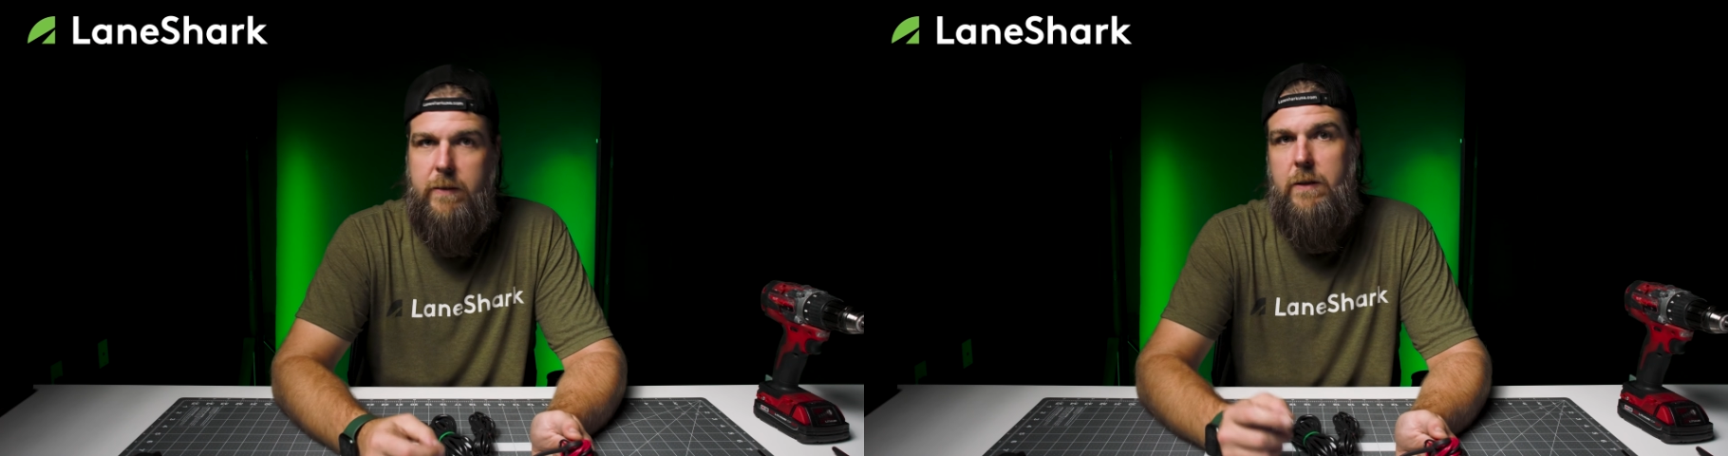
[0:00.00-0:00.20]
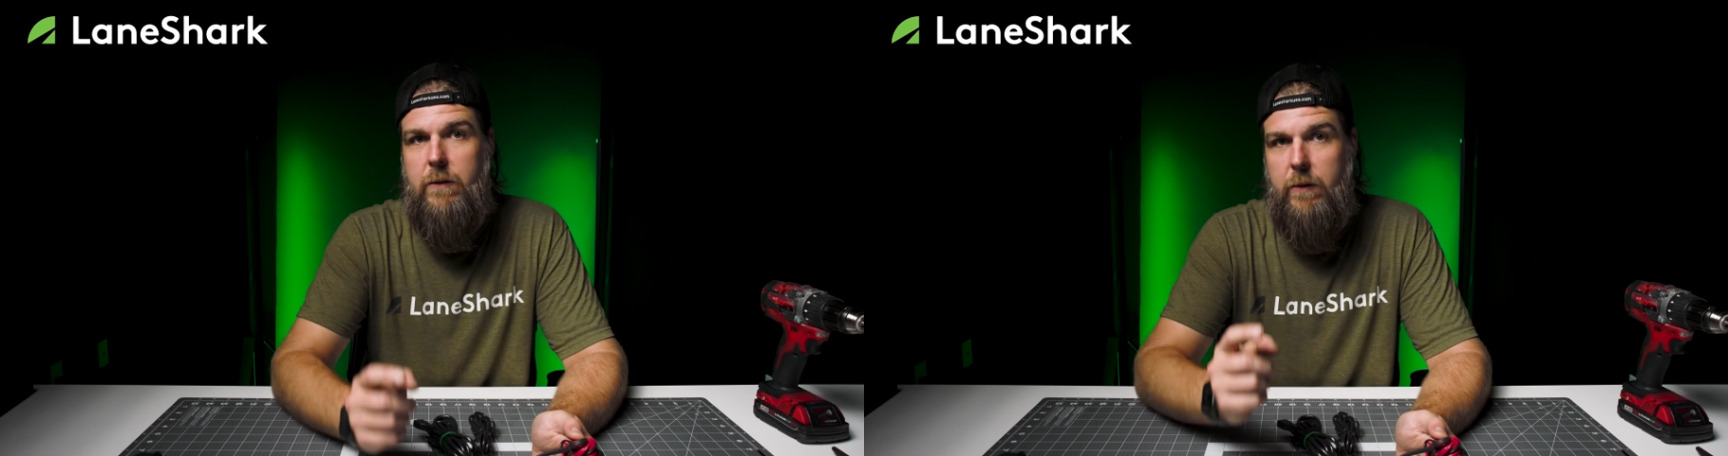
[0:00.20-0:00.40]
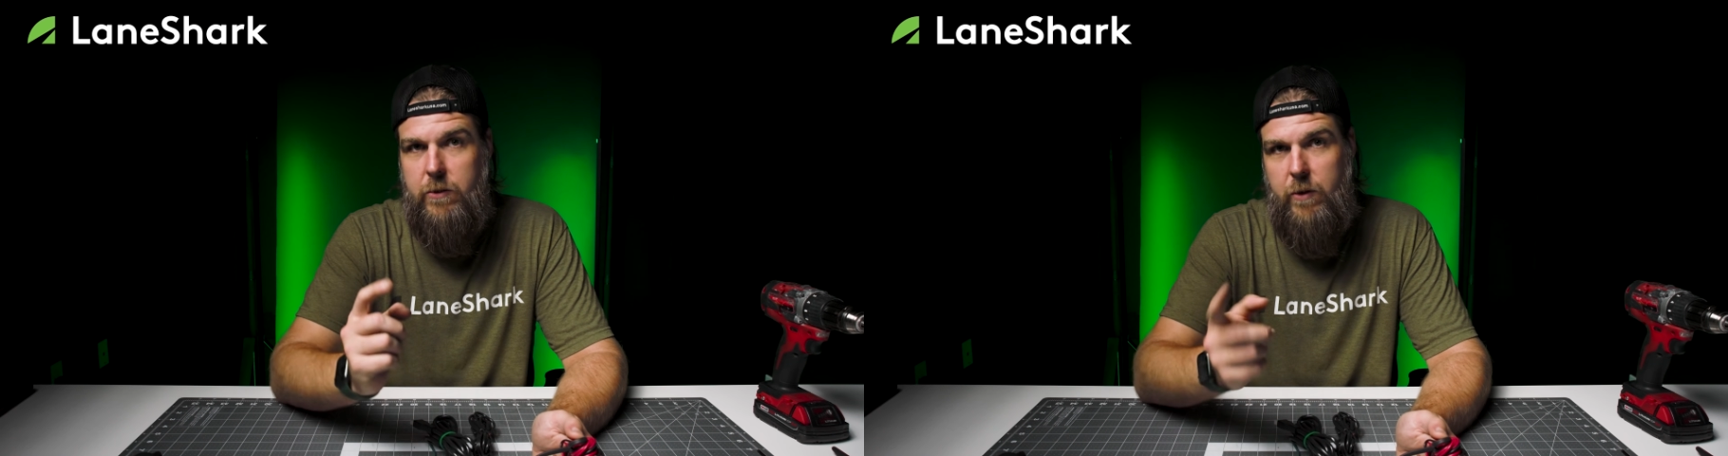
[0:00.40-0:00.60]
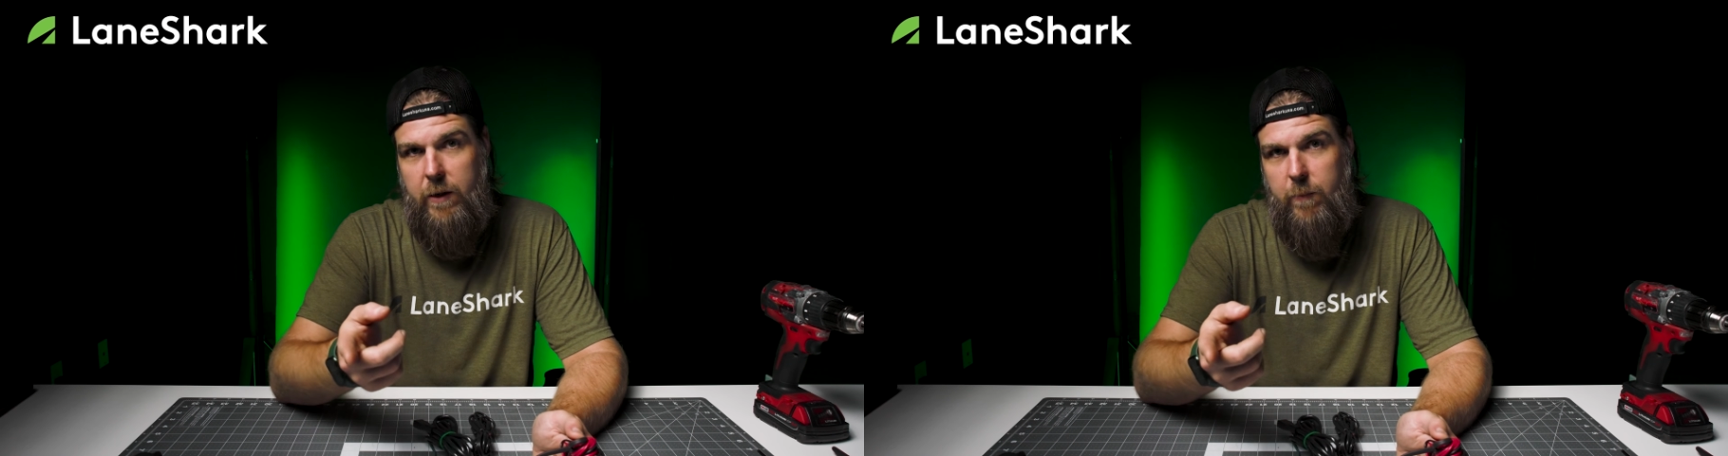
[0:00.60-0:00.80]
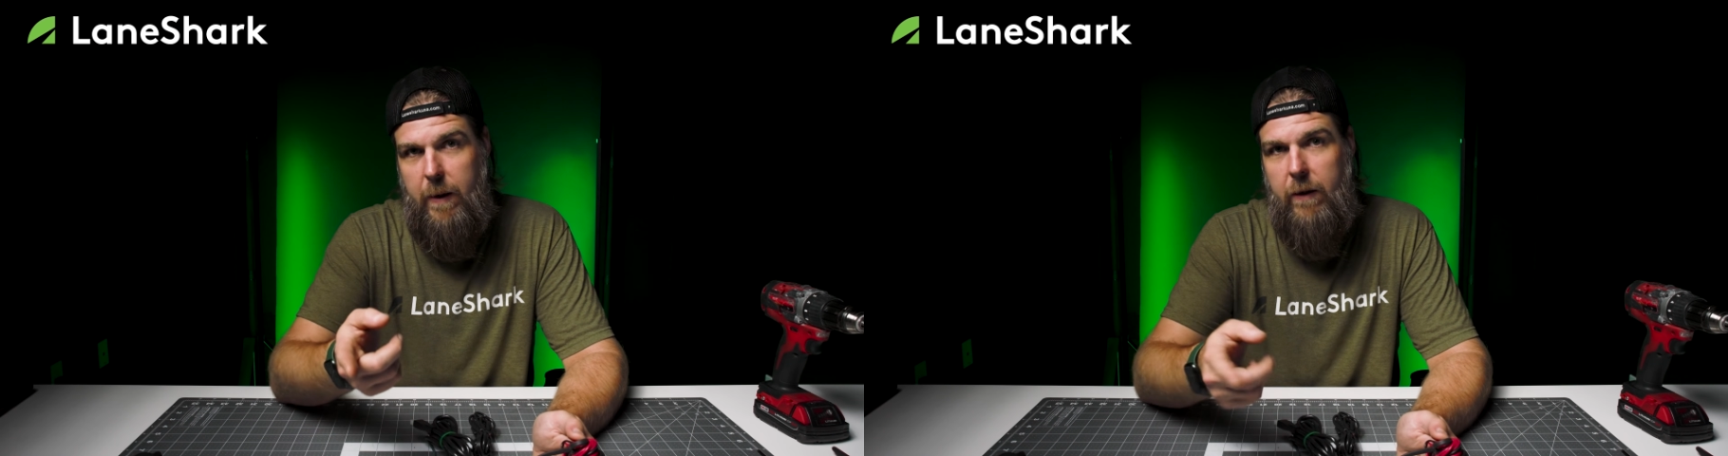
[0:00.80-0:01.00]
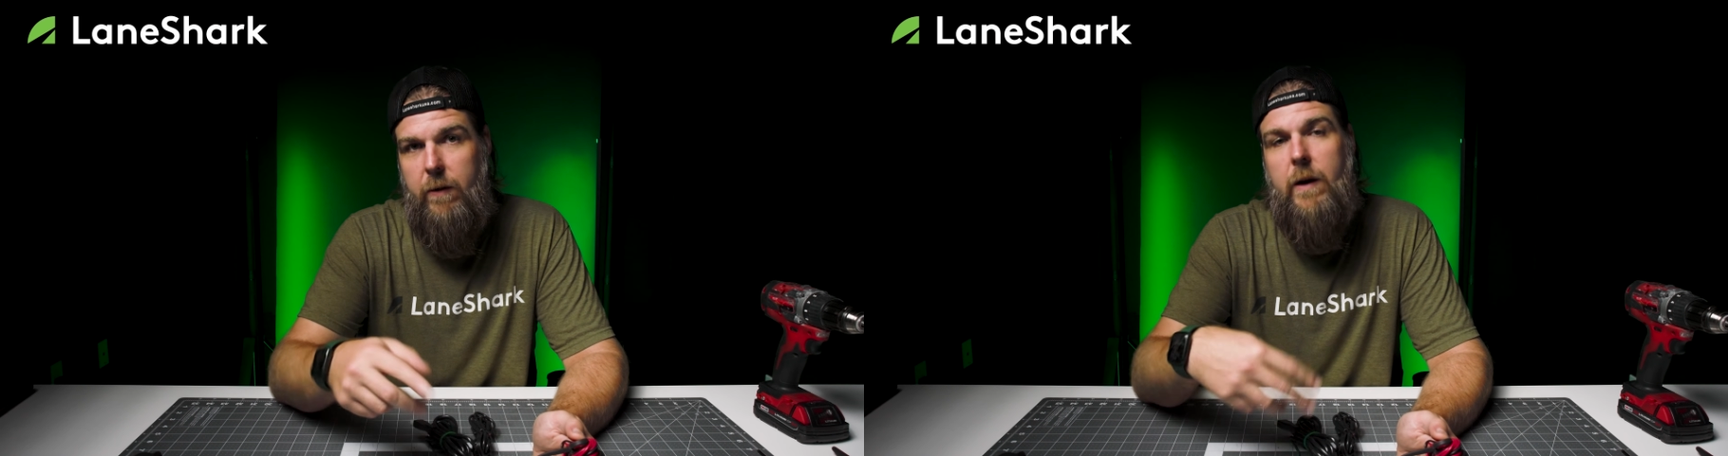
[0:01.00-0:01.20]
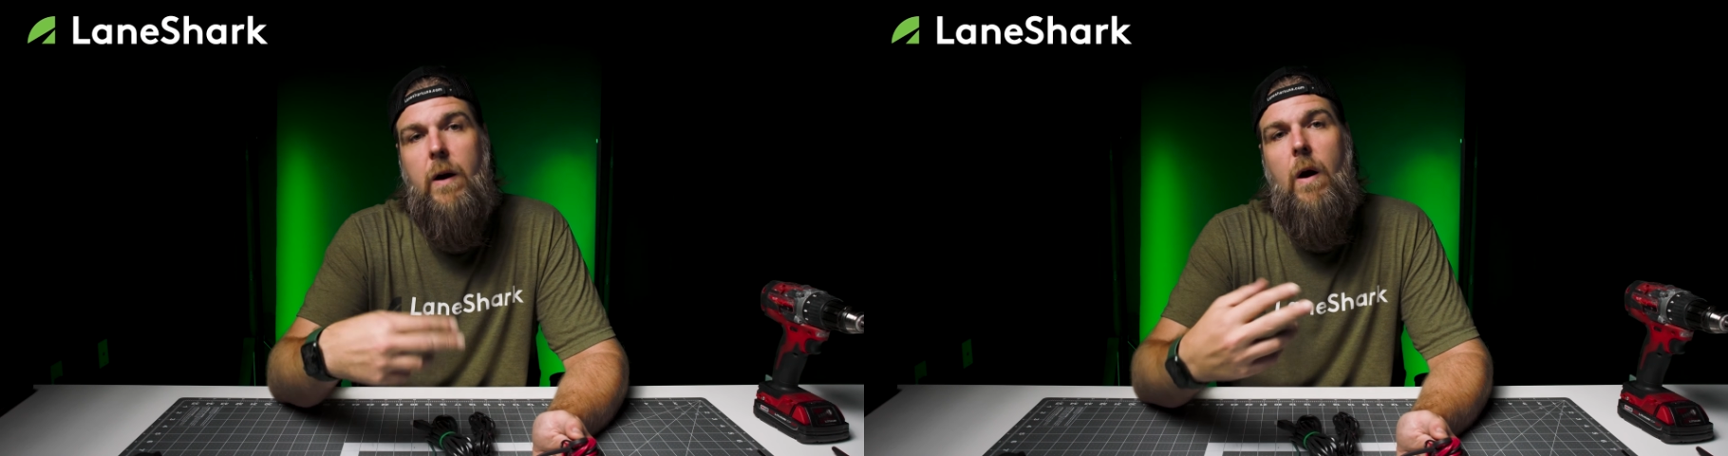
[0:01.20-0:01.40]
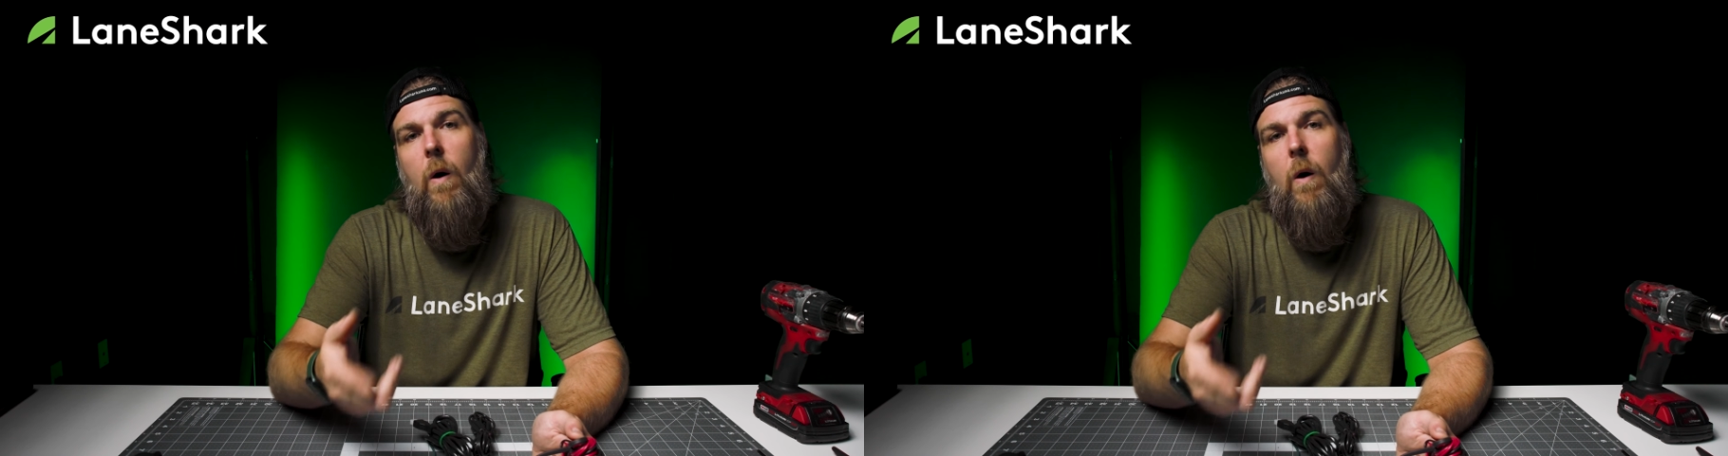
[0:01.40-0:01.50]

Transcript: It's either going to drain your battery